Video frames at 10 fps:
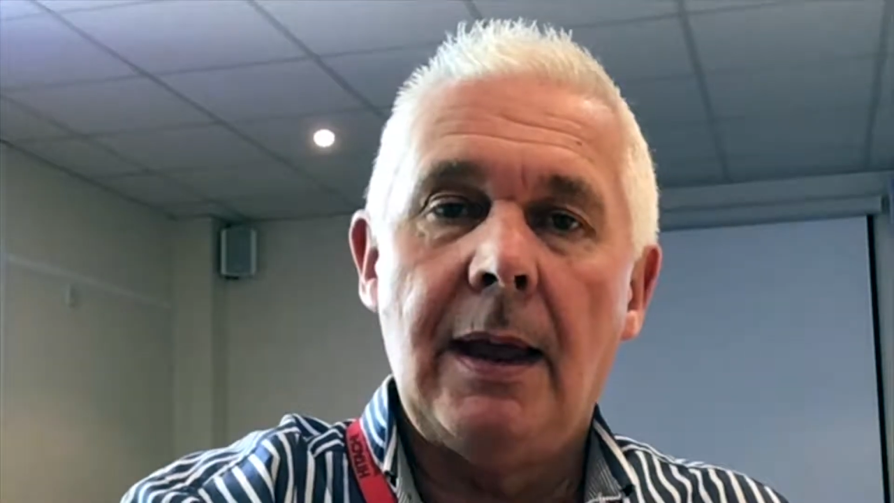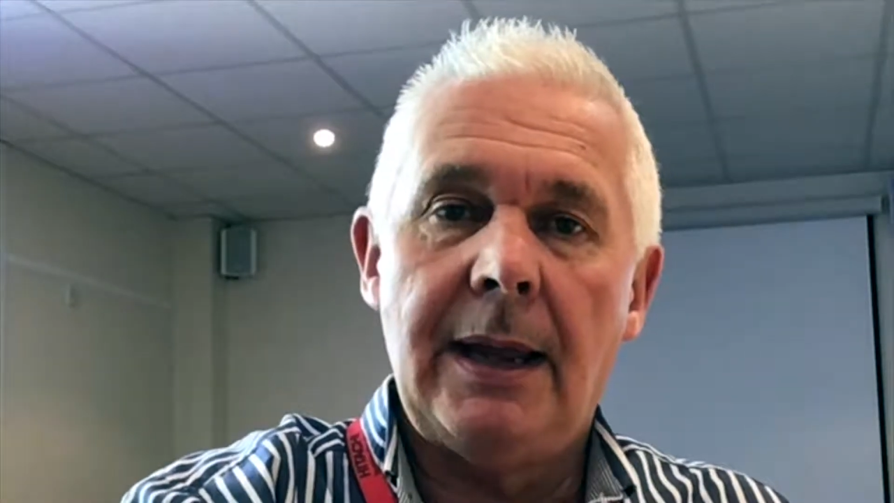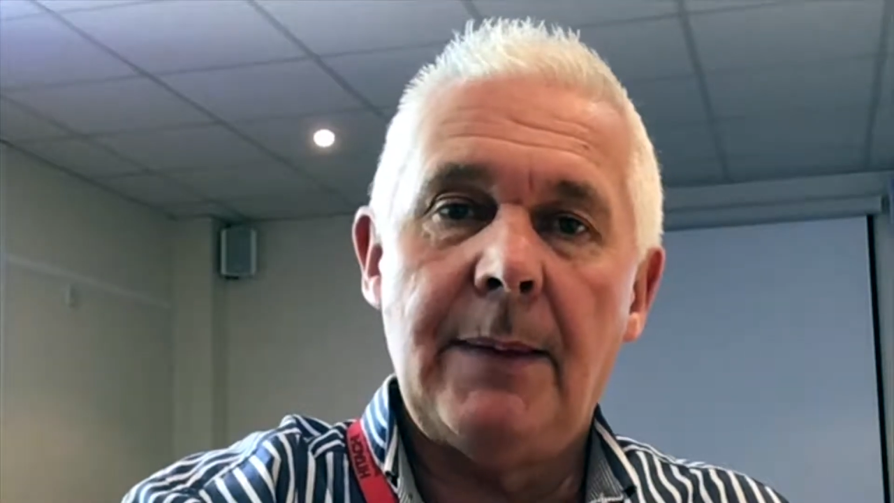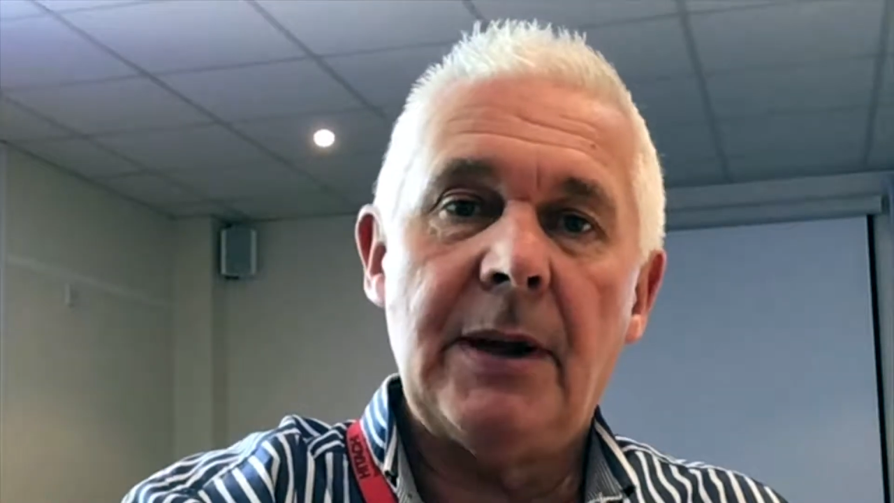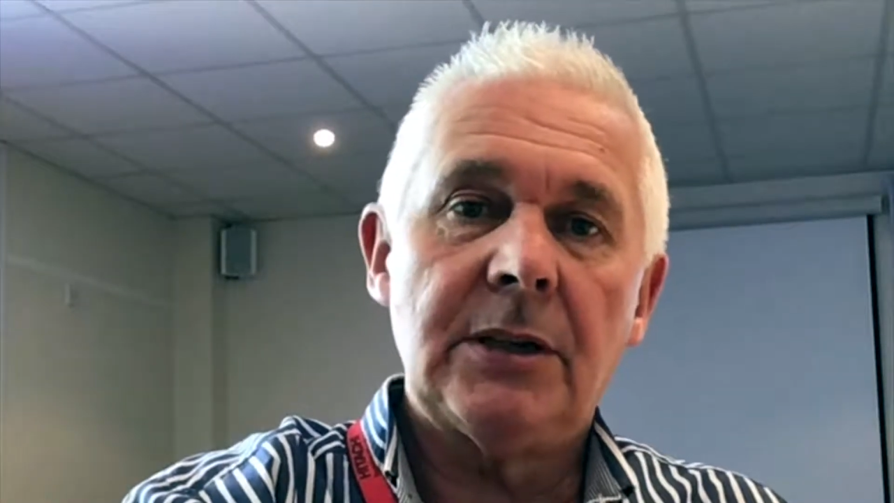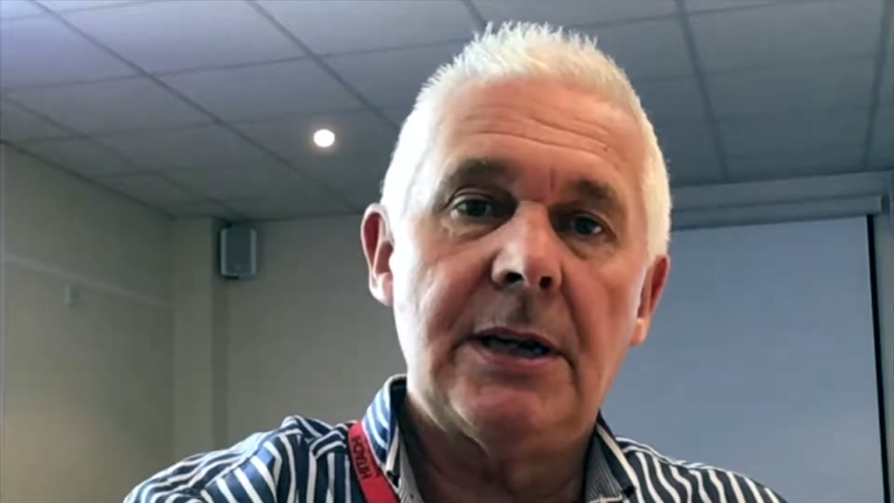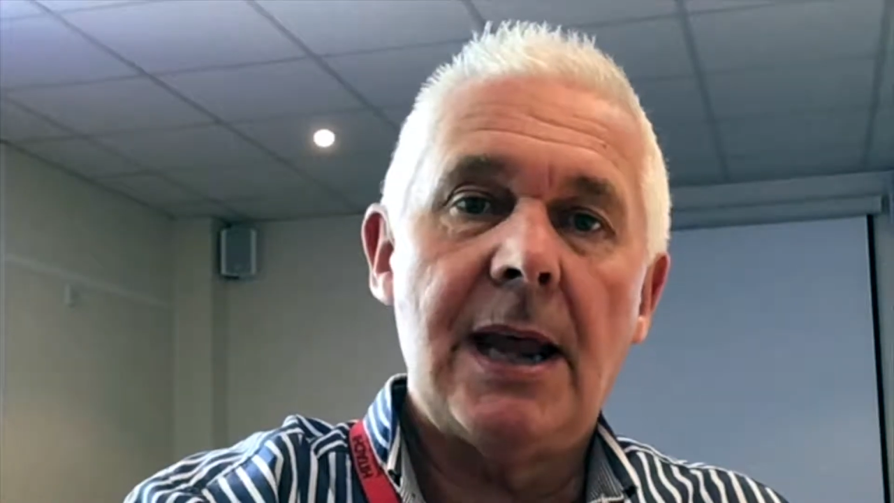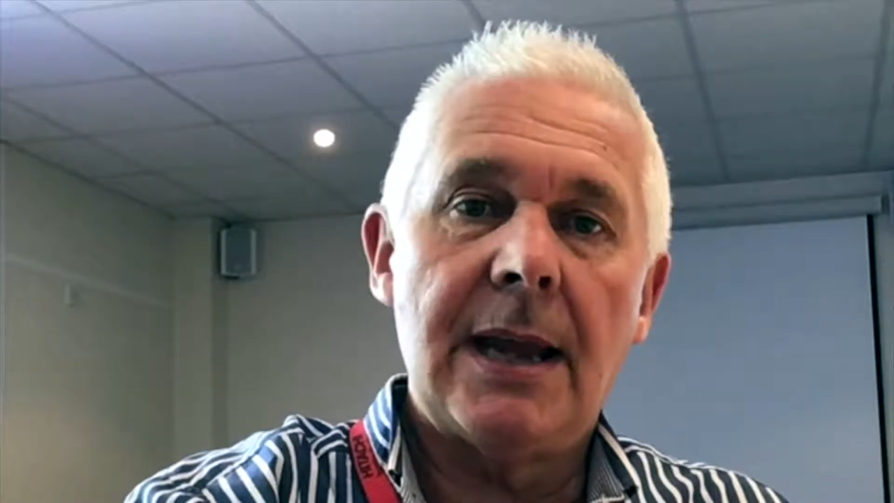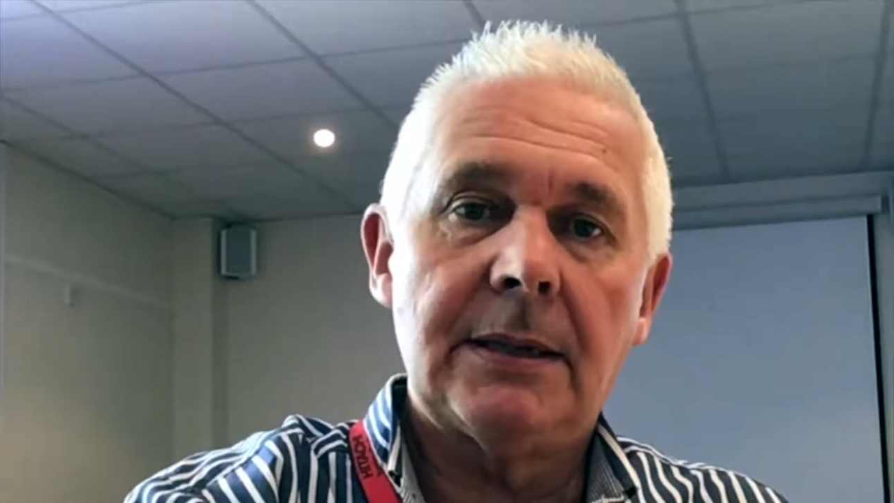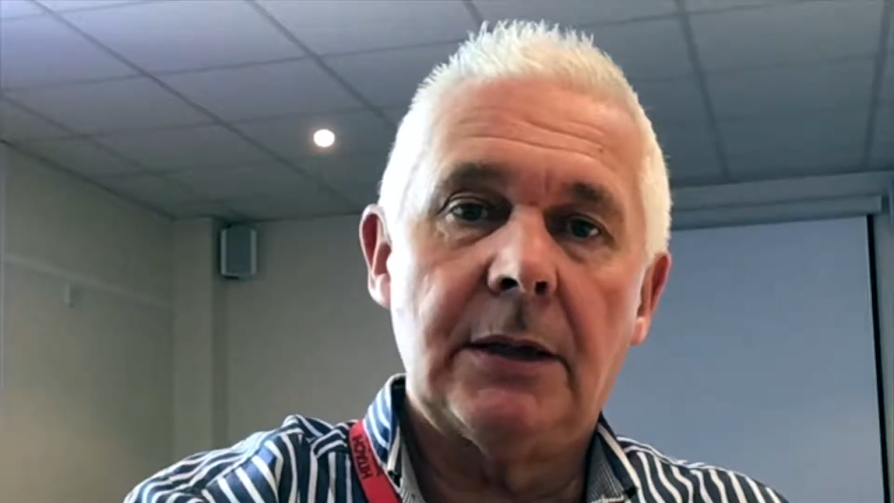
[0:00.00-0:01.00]
I am actually an
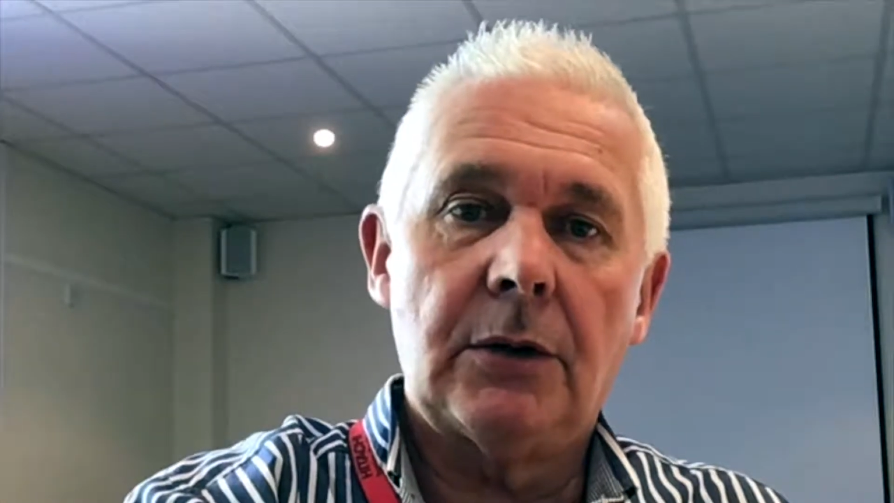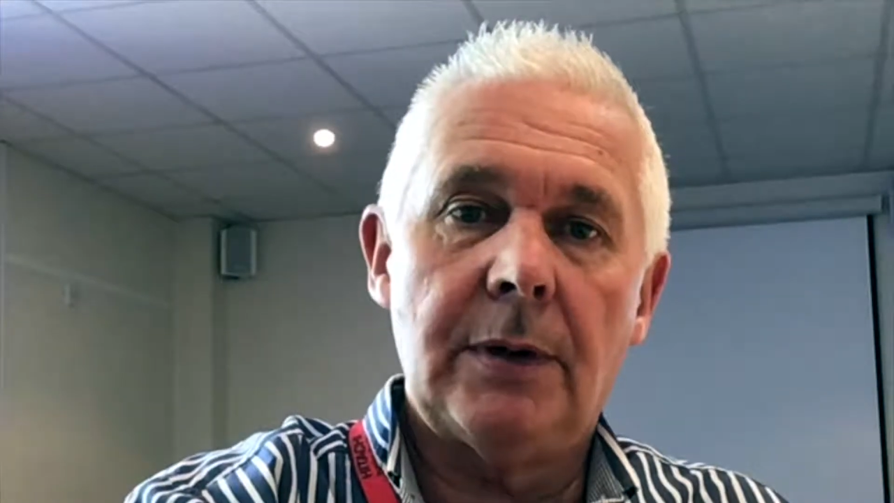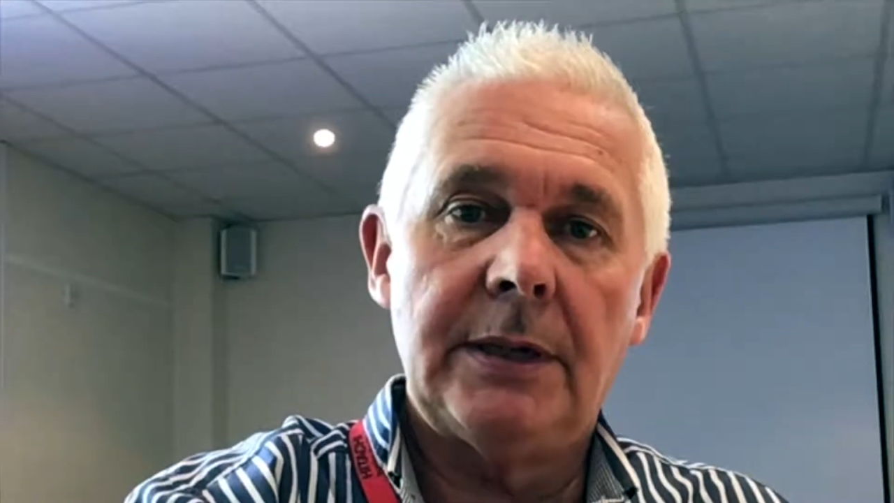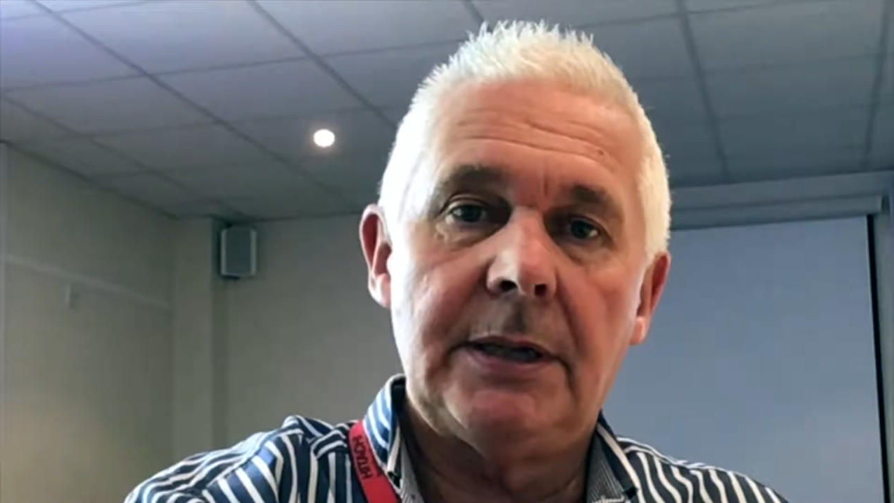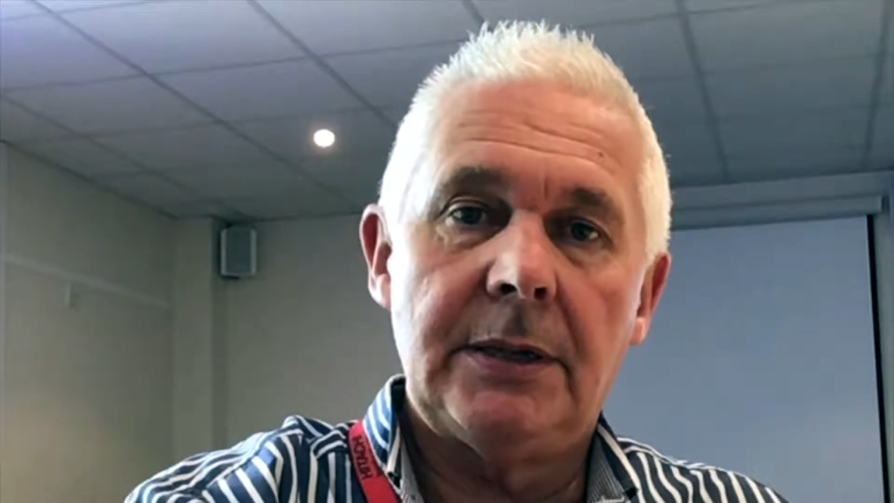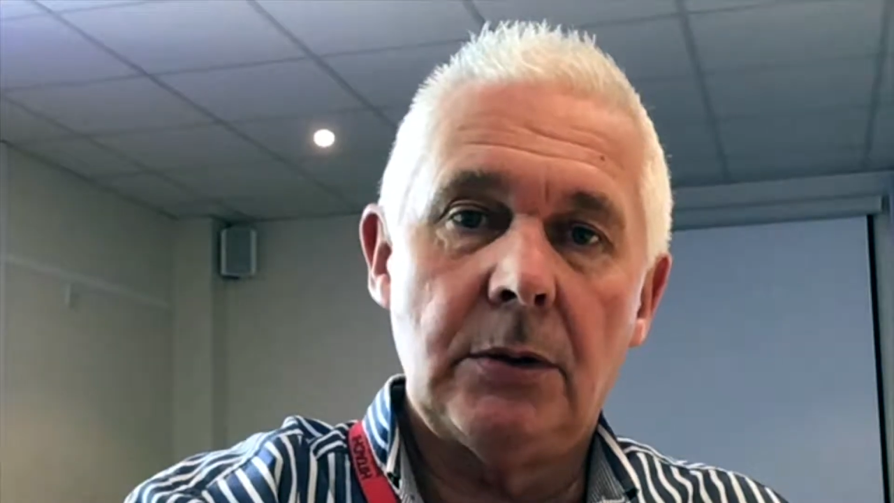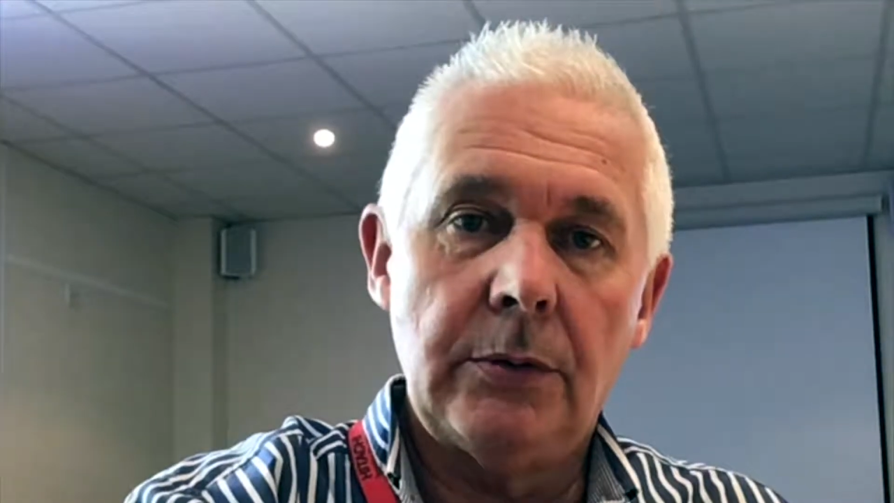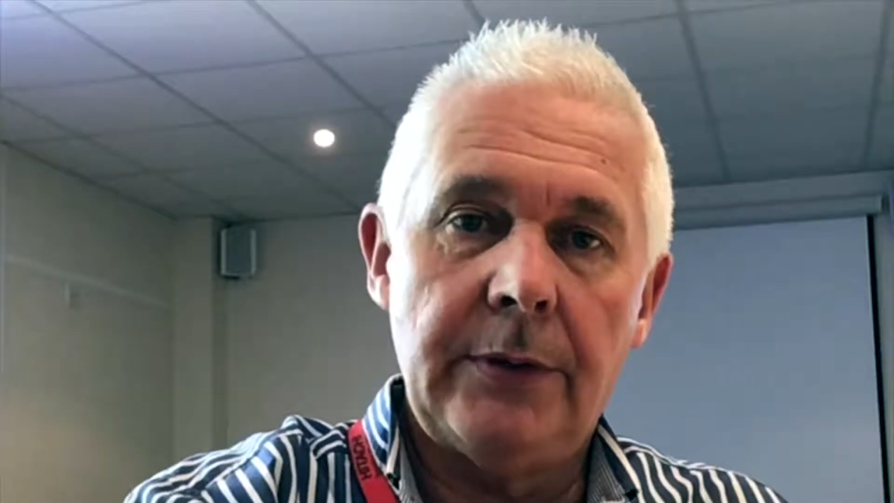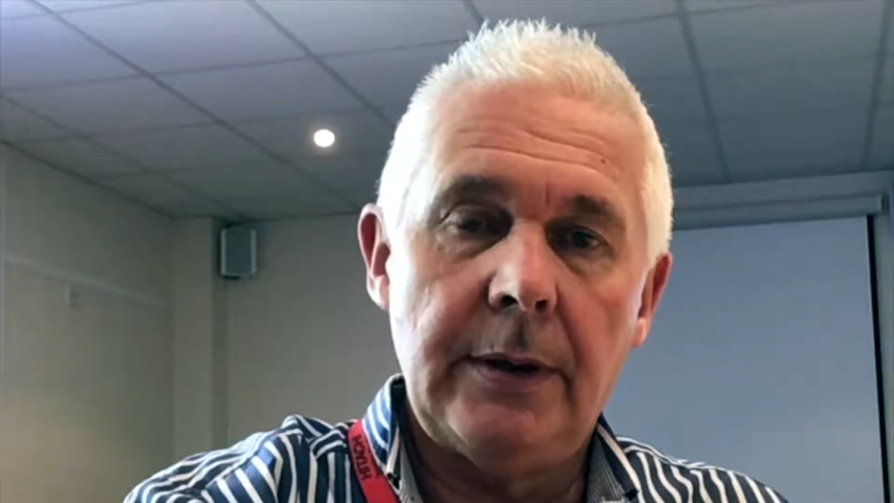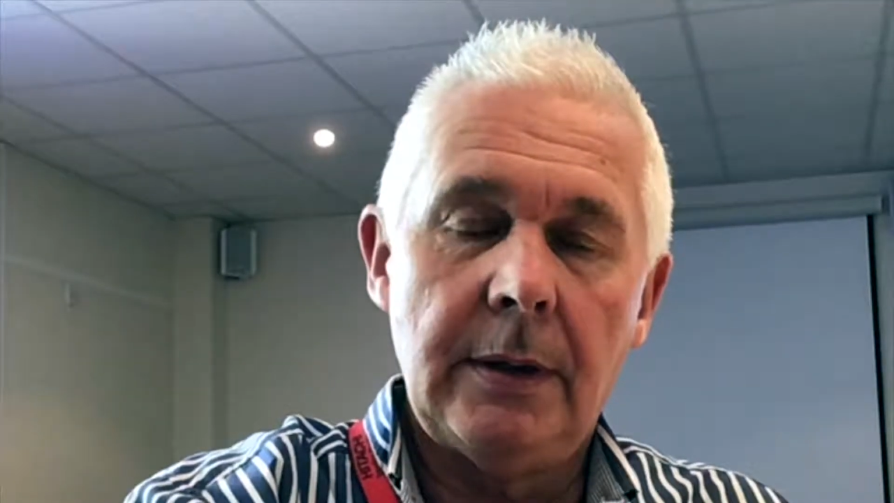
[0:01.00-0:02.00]
ITIL accredited
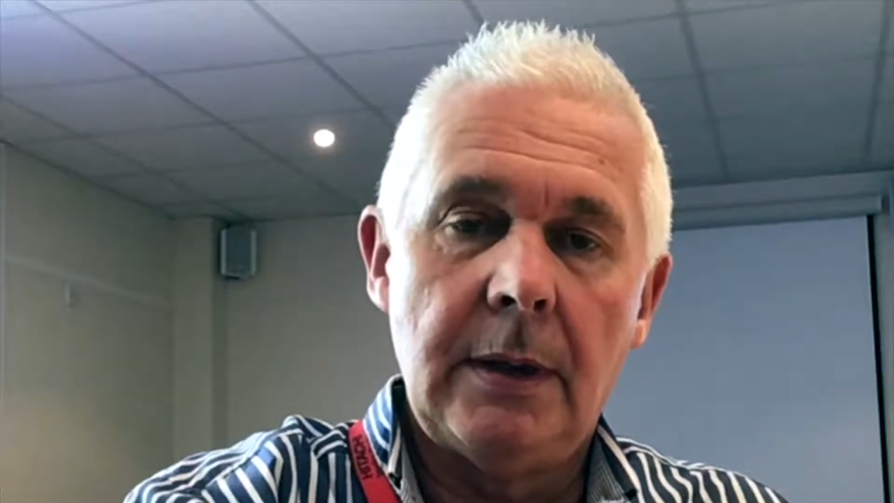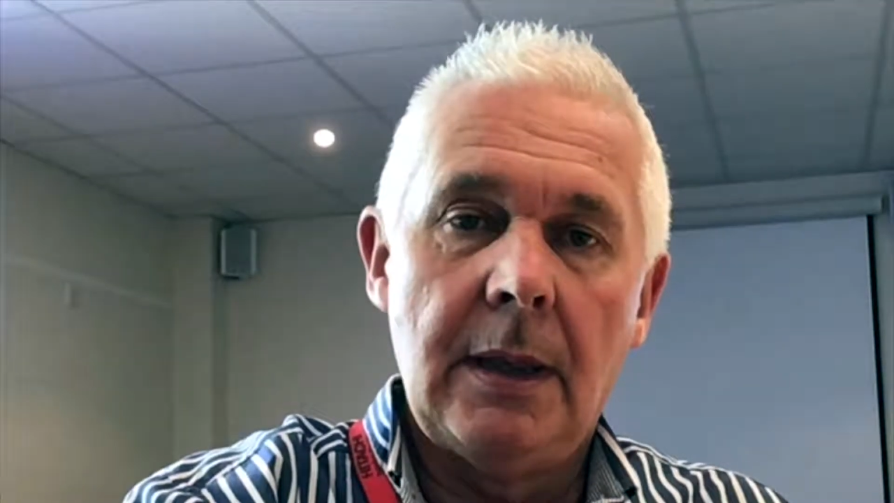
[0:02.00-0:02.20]
author,